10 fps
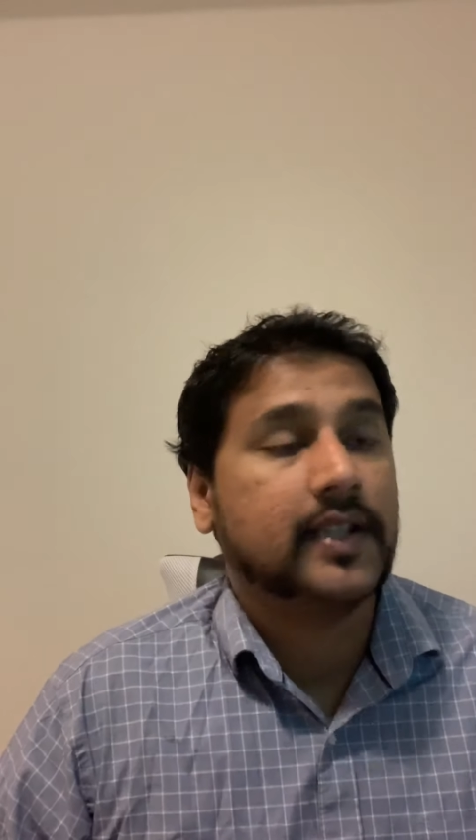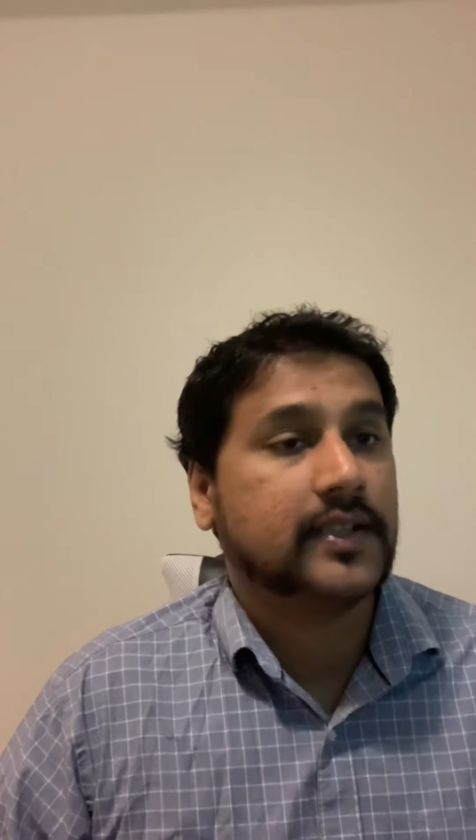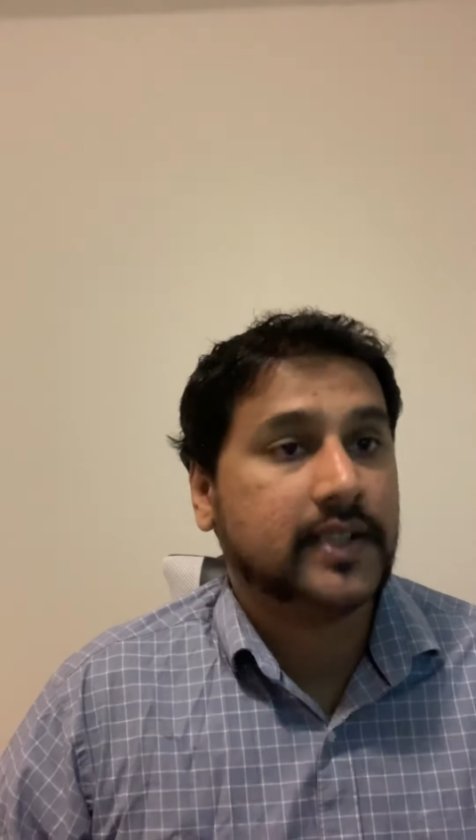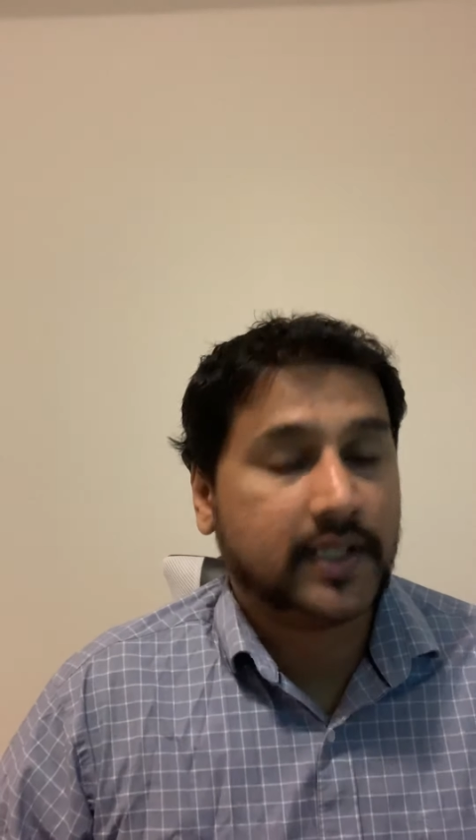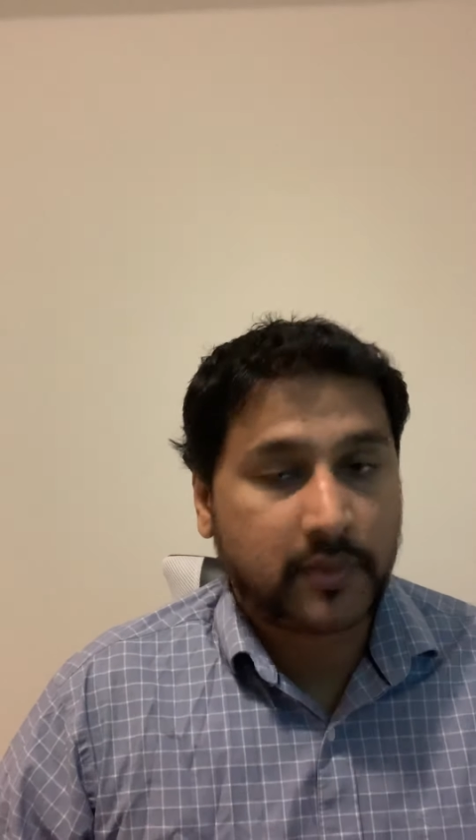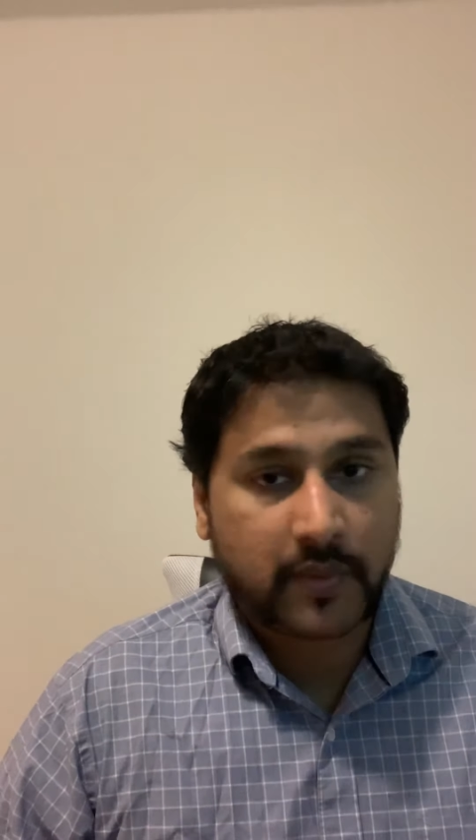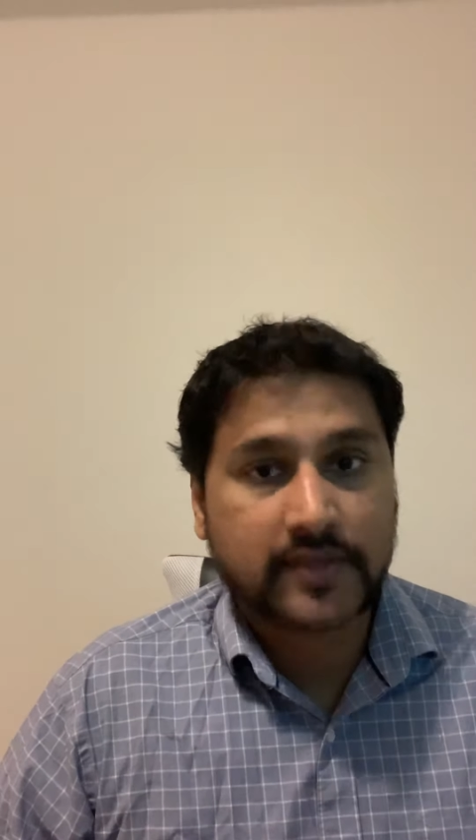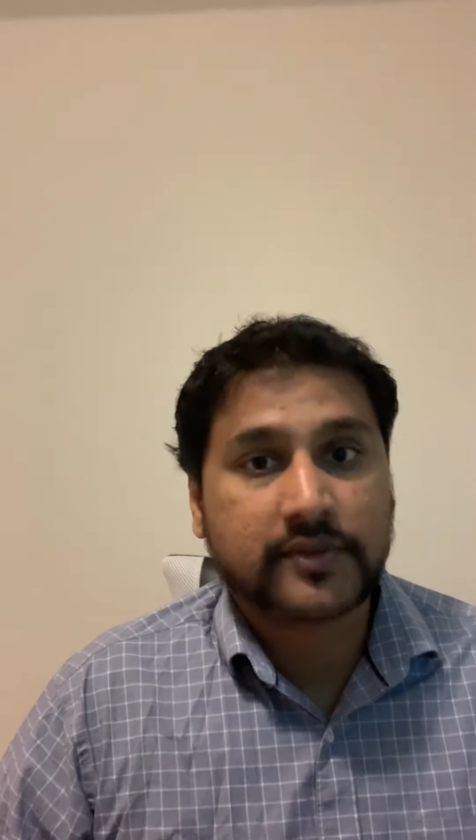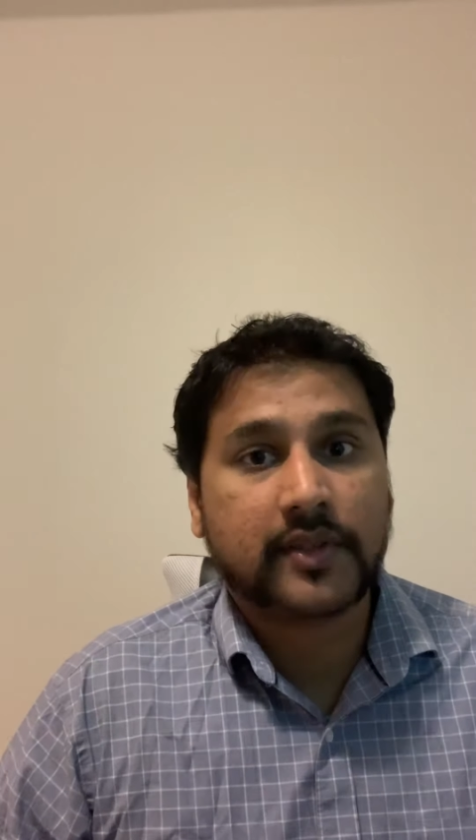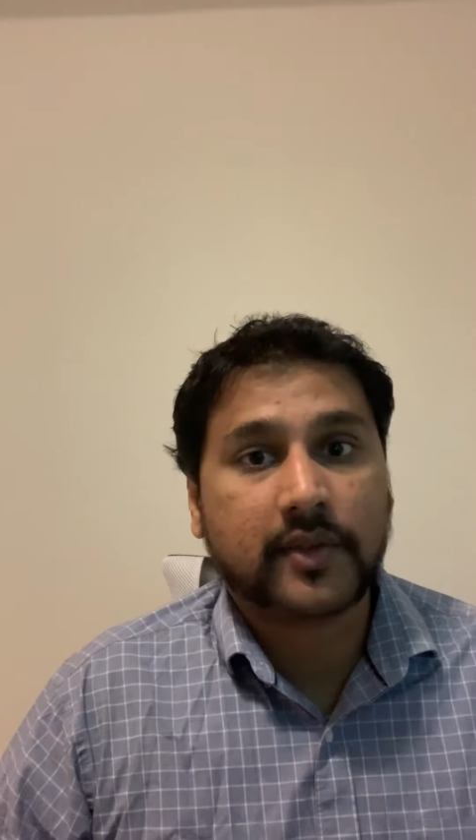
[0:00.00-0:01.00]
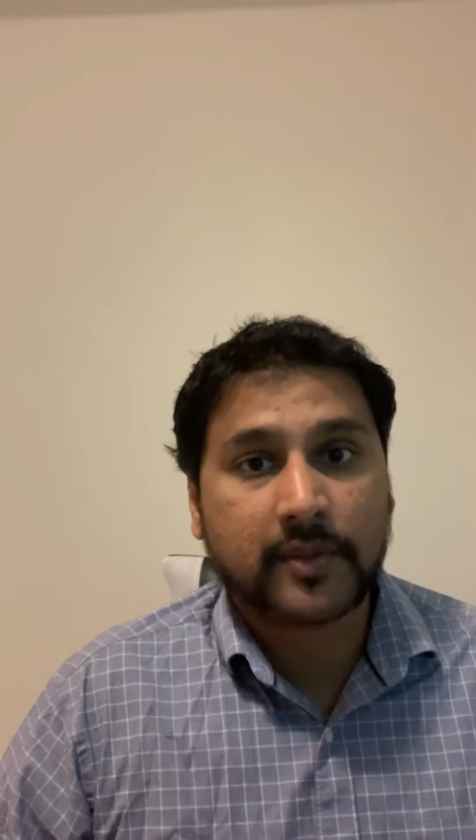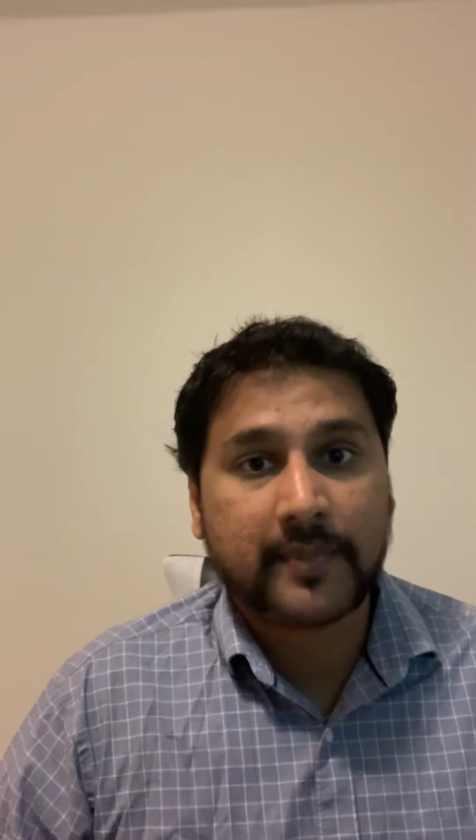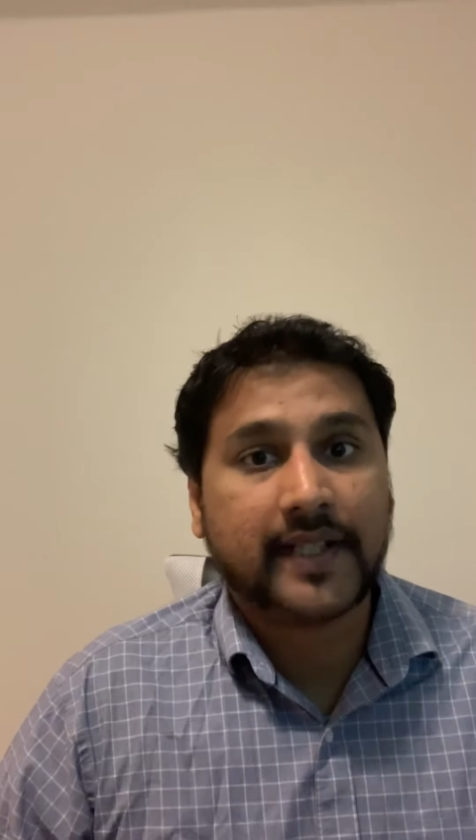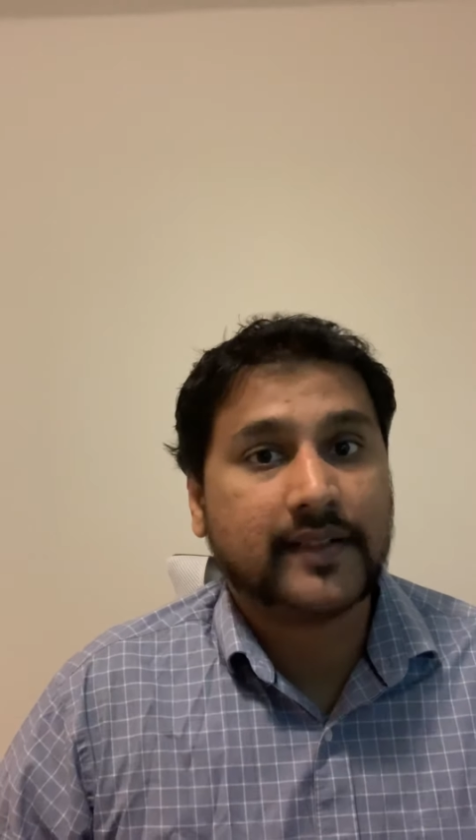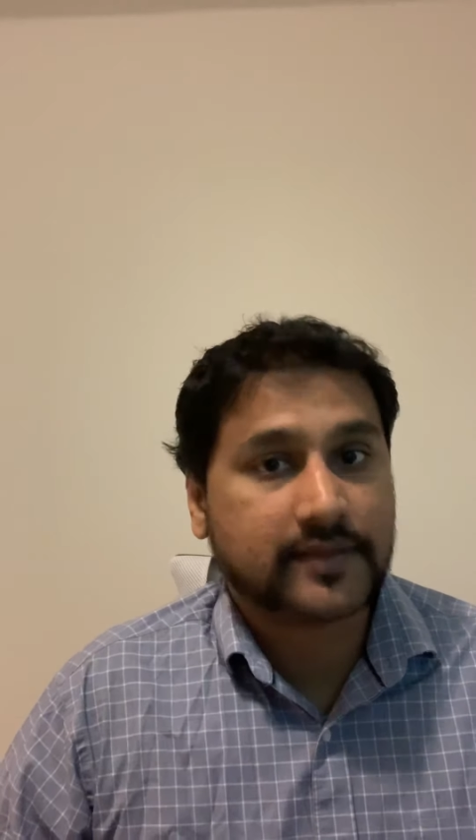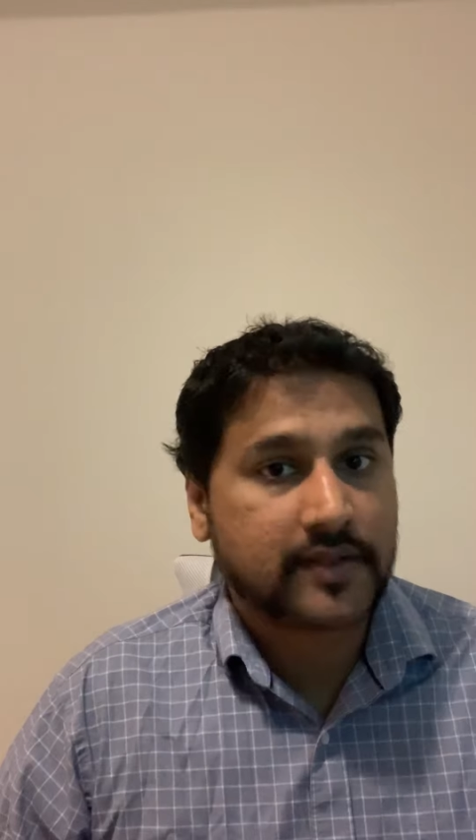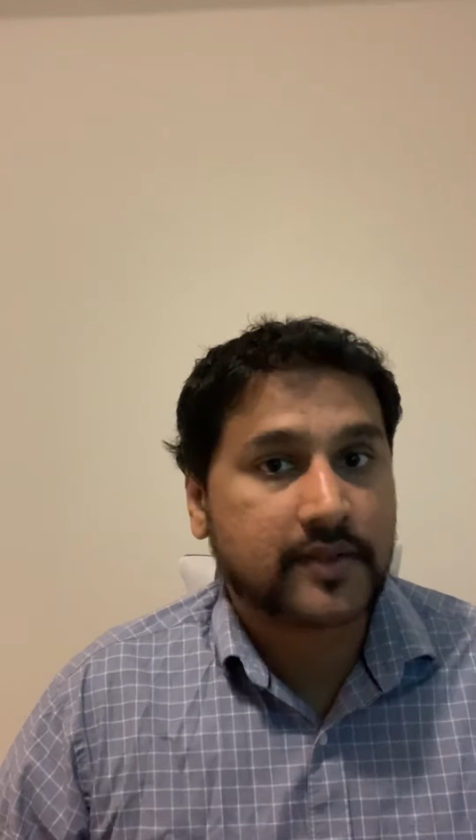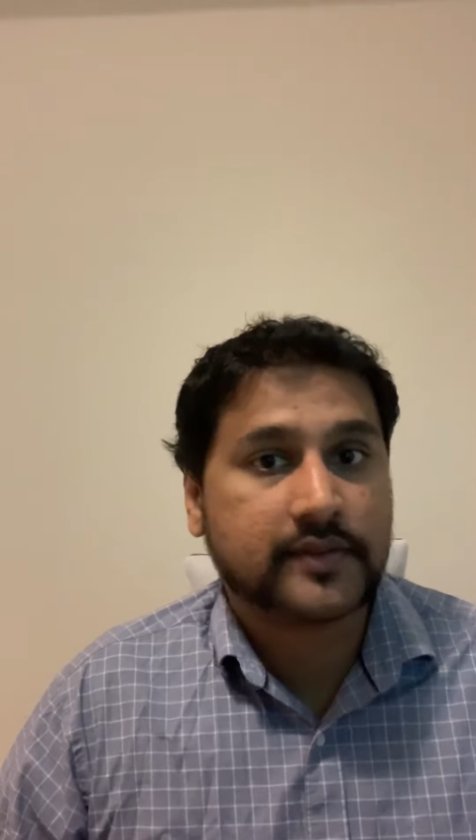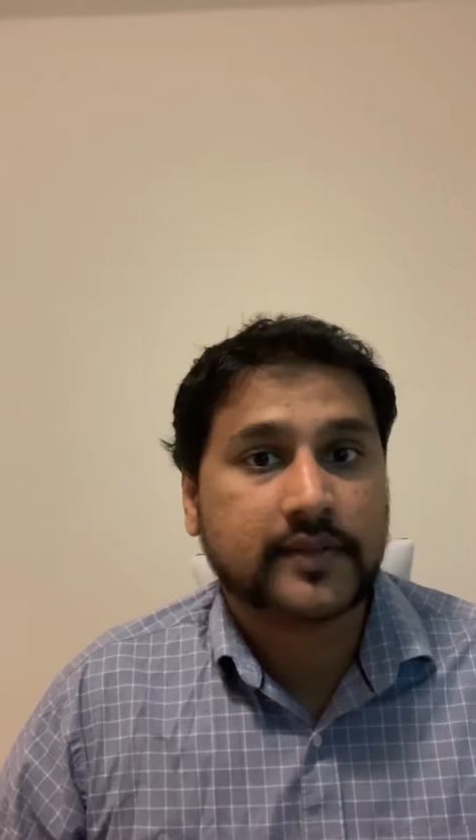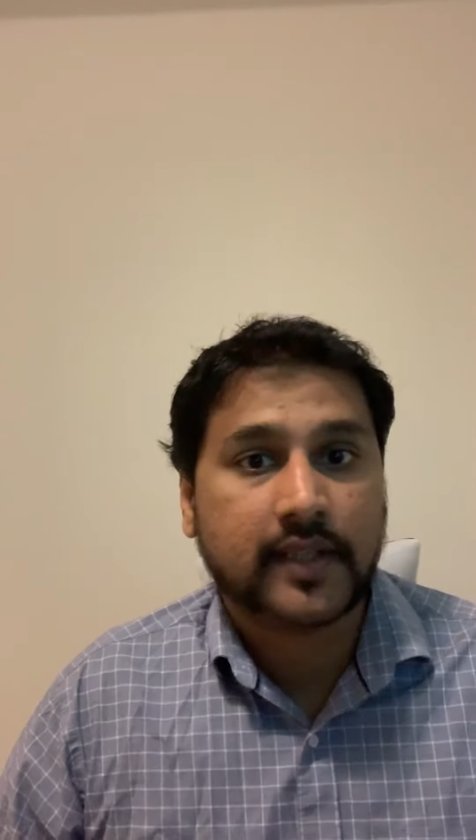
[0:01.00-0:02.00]
They are the ones who are going to make
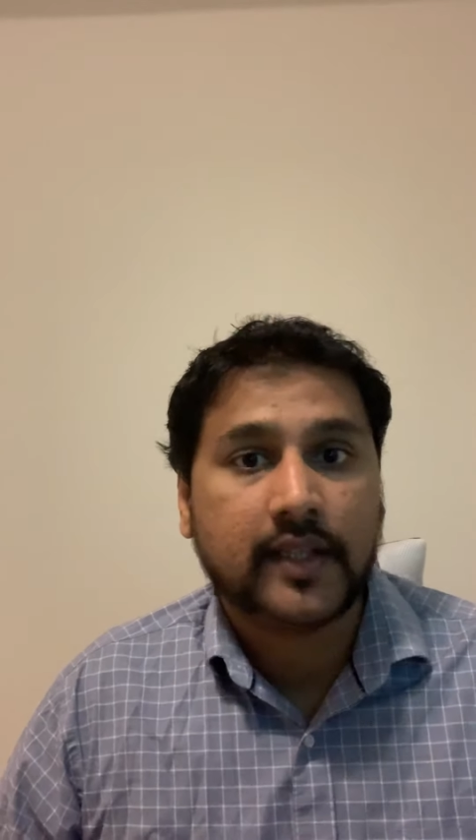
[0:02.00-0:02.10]
decisions